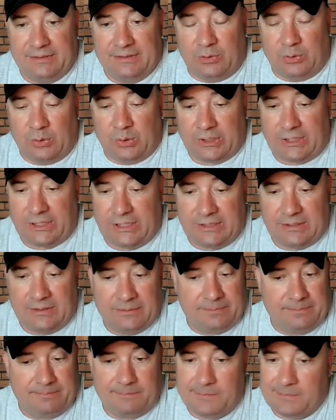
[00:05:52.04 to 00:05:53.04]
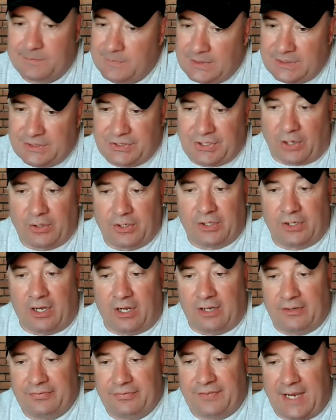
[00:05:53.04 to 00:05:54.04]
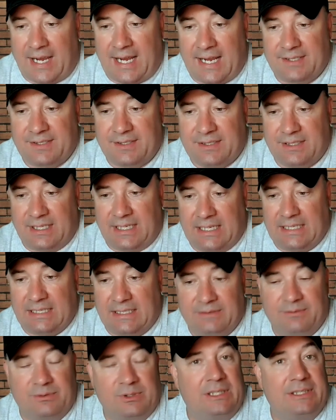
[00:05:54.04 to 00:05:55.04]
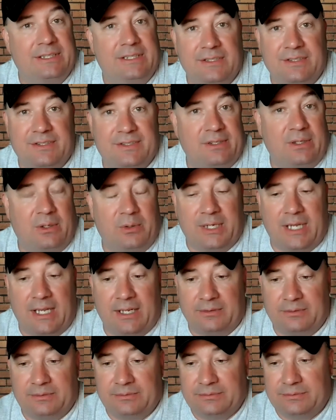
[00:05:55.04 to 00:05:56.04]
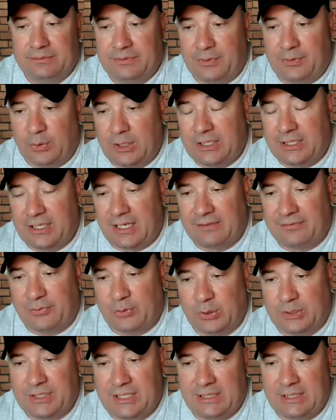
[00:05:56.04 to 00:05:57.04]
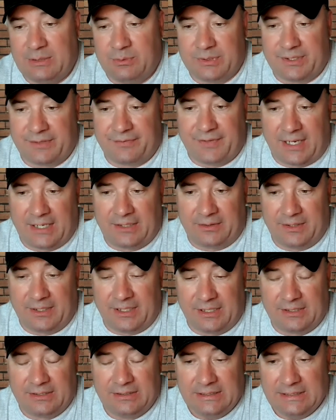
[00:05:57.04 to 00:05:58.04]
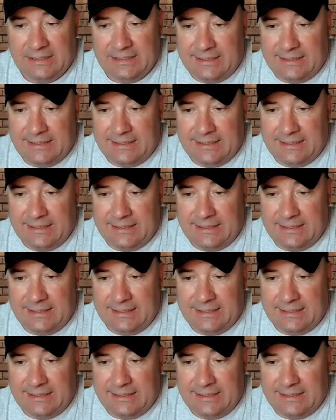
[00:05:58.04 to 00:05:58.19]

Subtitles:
Oregon started off fast and really didn't slow down. 49-14 was the final there.